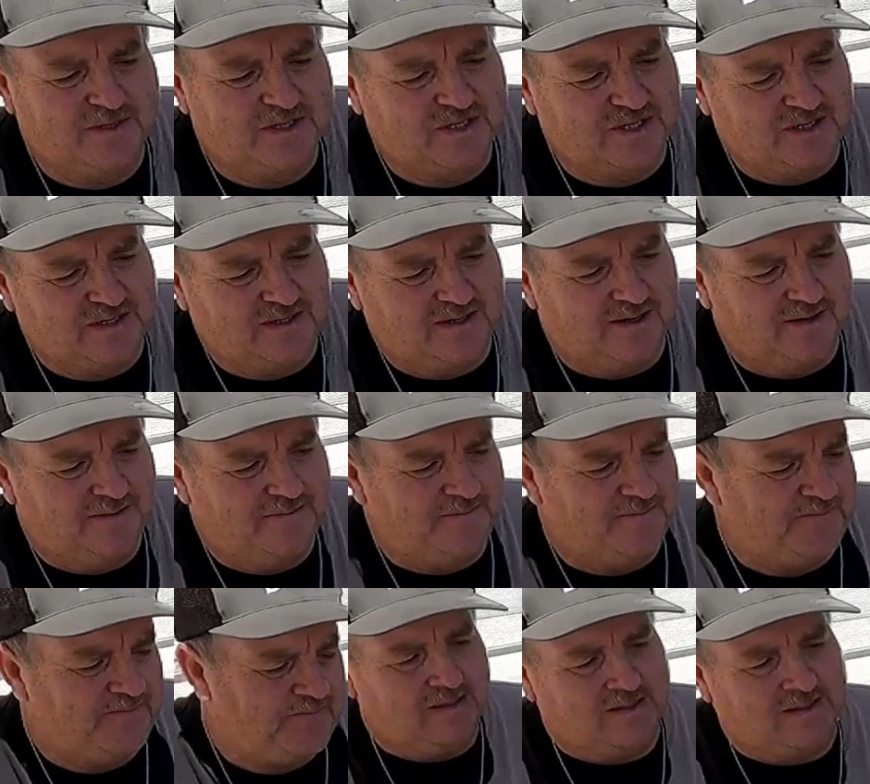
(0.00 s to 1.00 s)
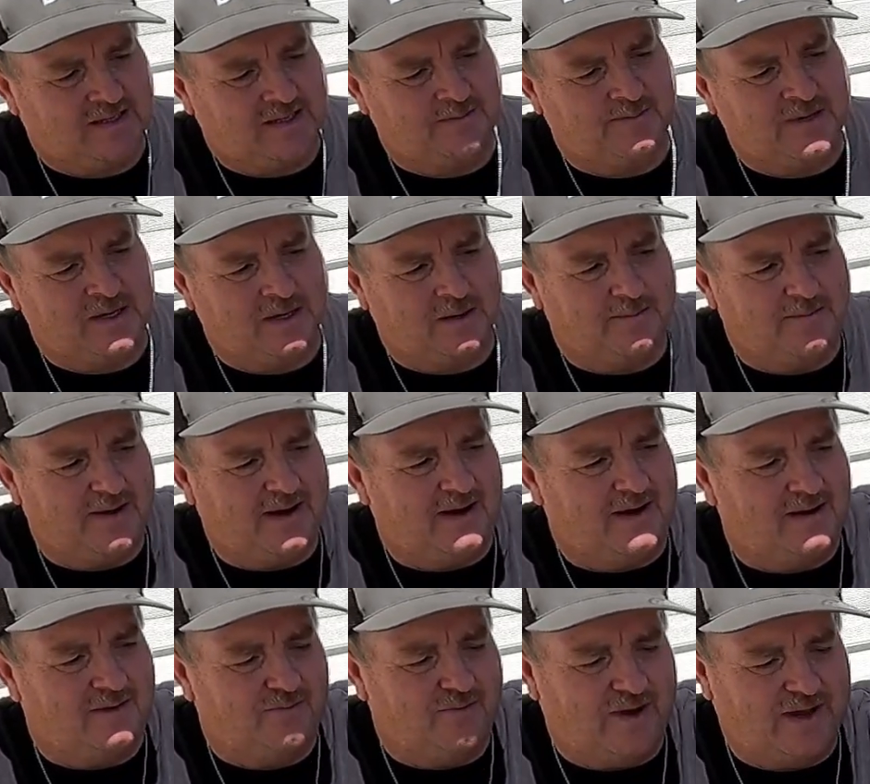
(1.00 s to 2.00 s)
much easier. Keeping a
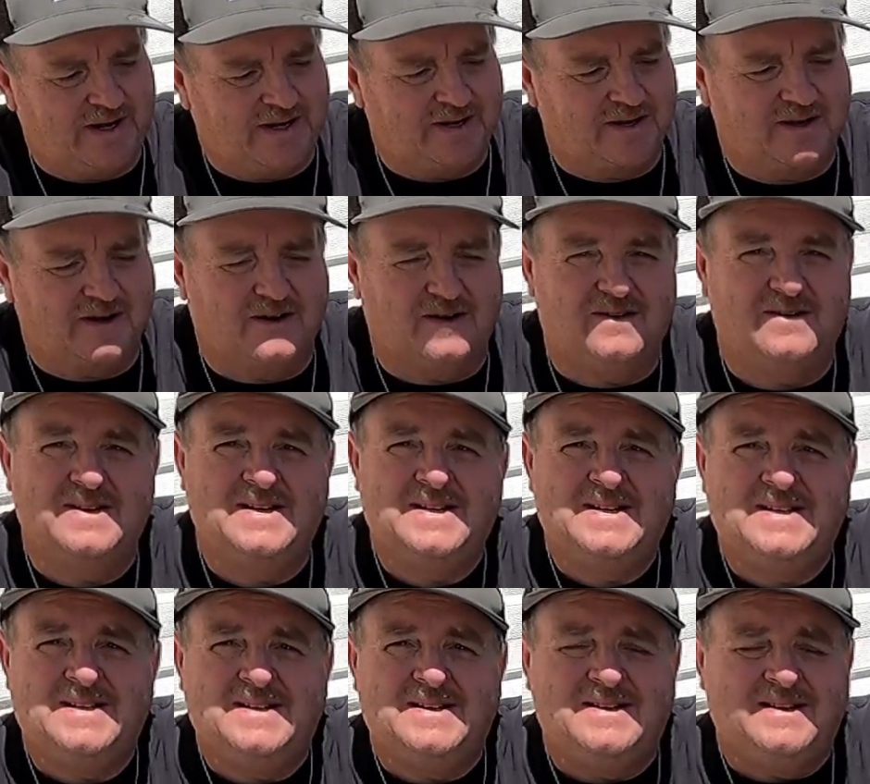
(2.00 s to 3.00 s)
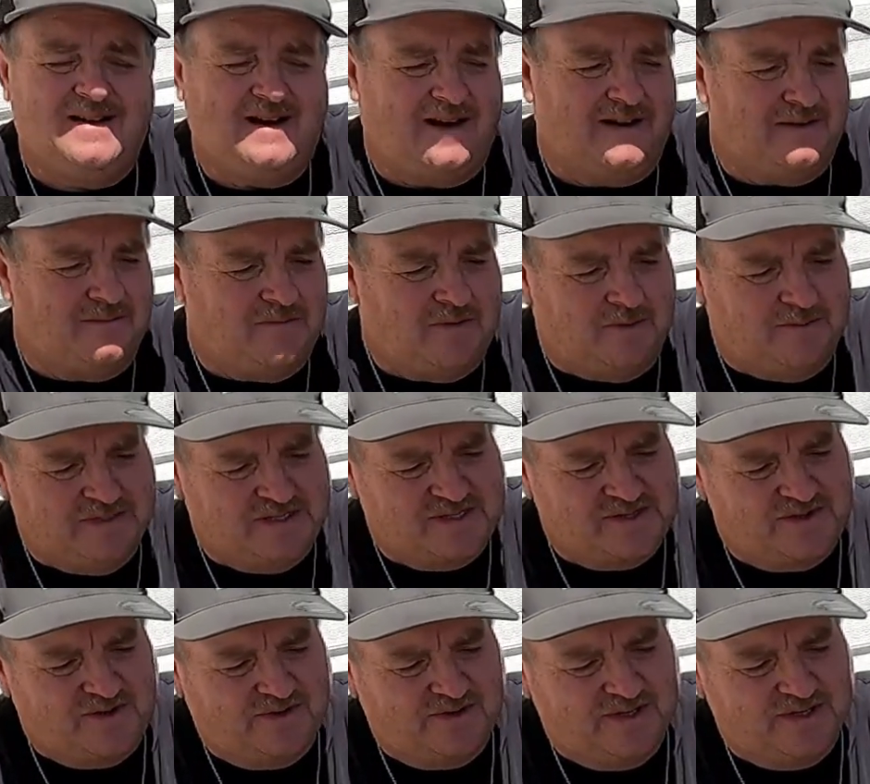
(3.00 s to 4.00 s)
bag ready to go at a
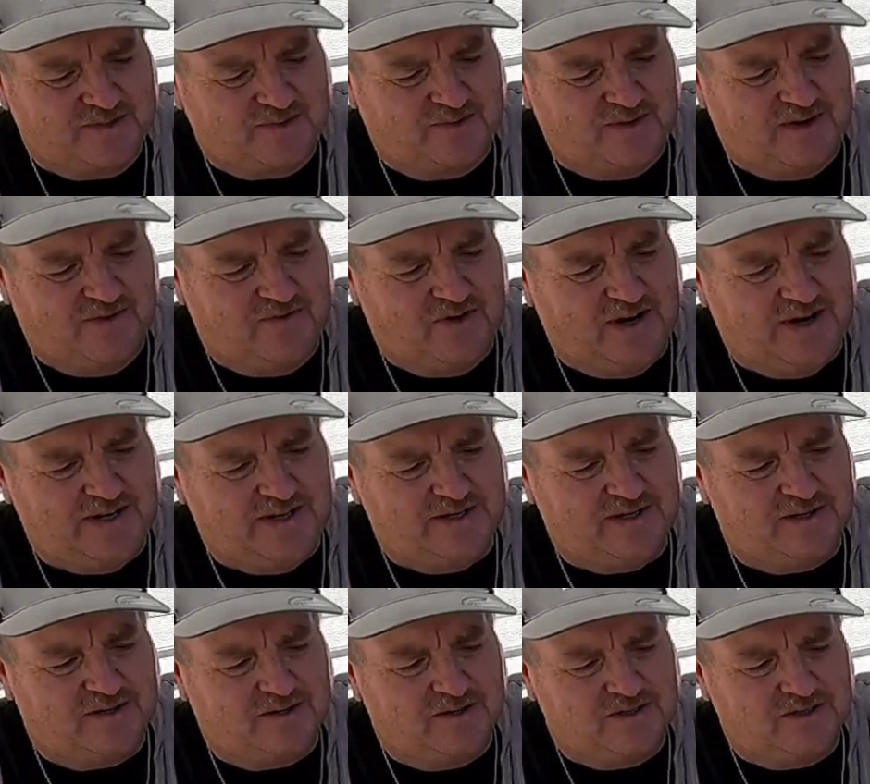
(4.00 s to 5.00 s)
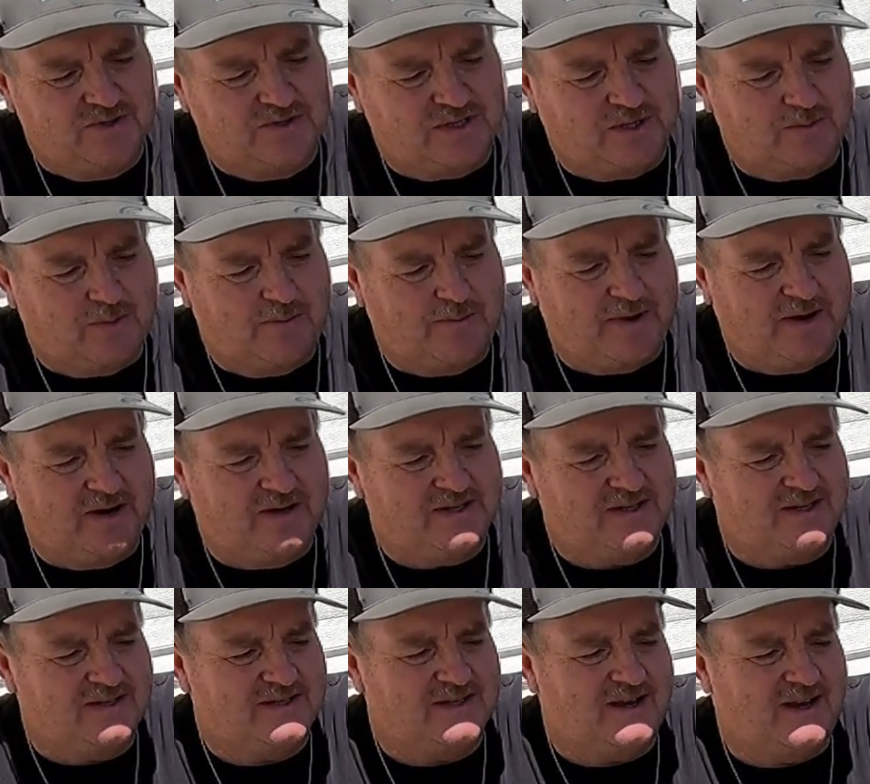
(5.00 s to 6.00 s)
moment's notice whenever I need to do some
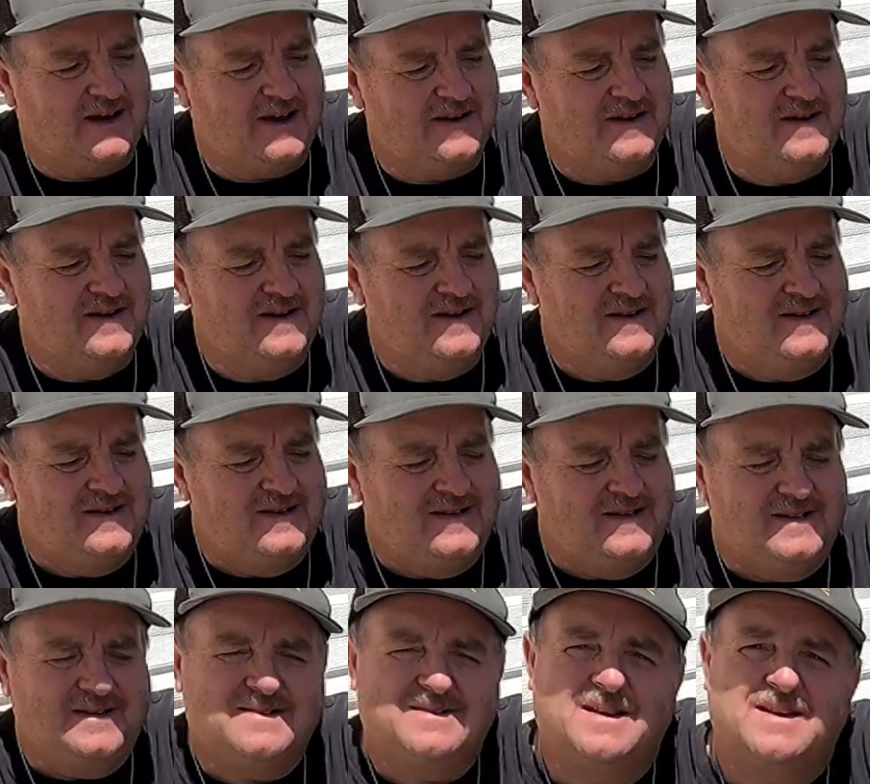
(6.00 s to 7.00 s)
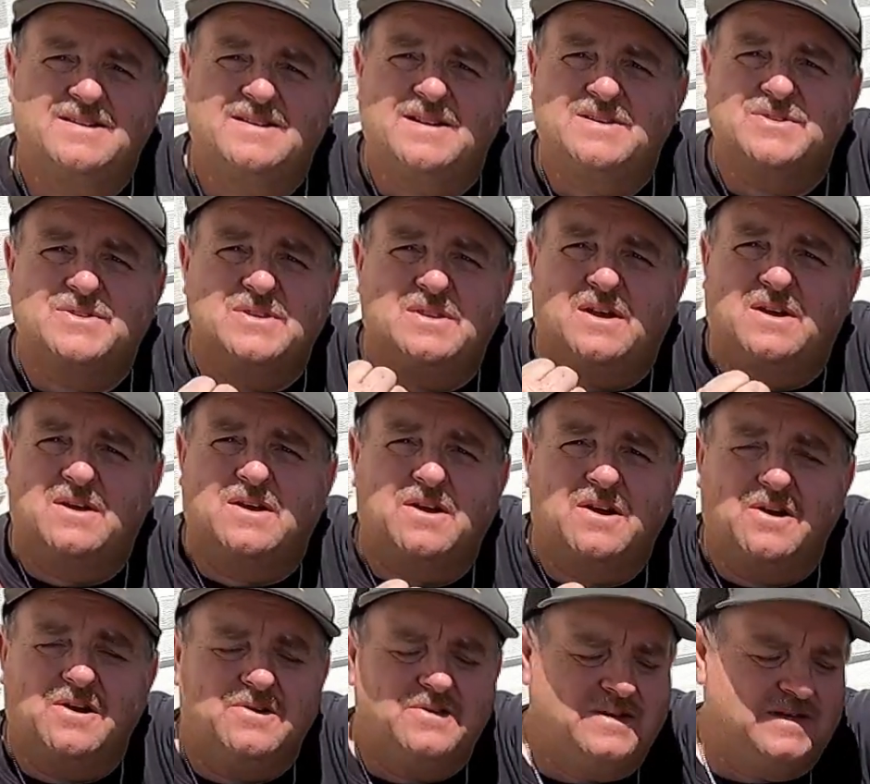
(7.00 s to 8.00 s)
repairs outside. Like not too long
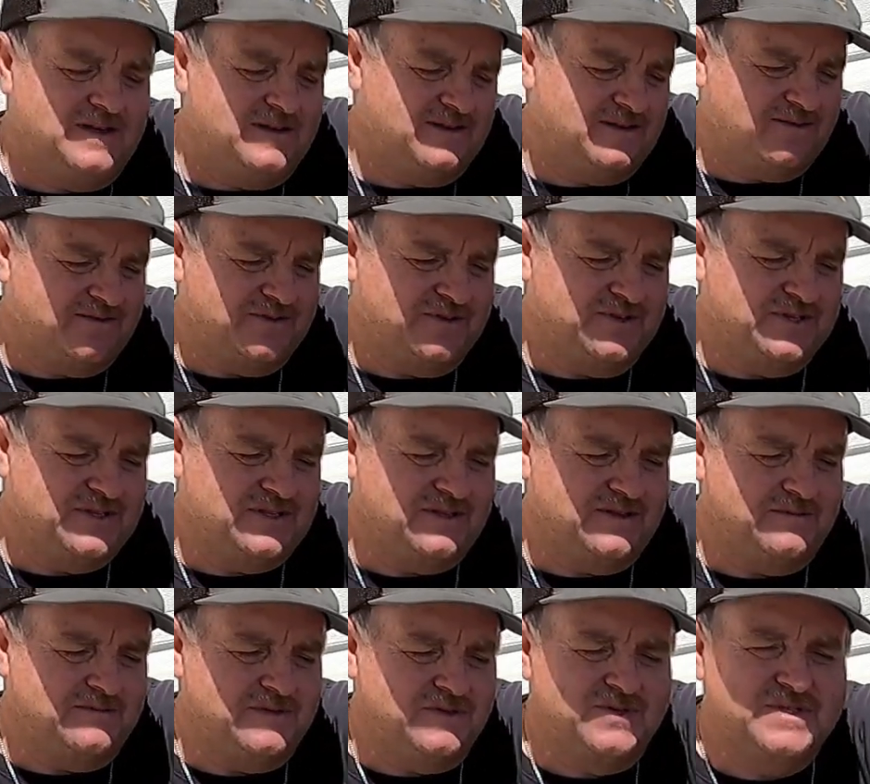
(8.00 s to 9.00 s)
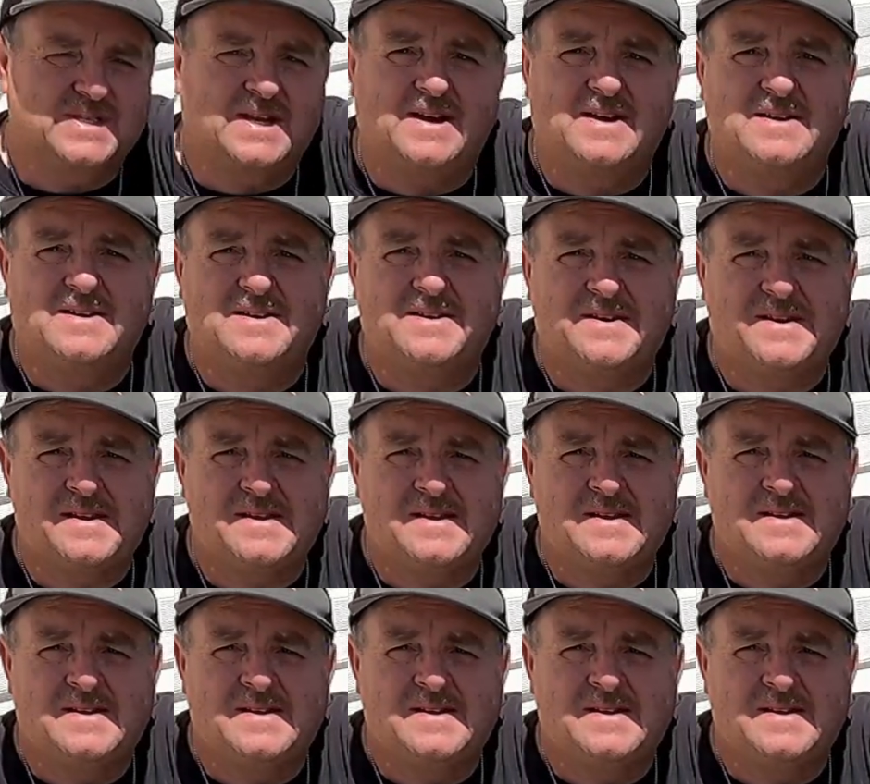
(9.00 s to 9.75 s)
ago, the blue Scion,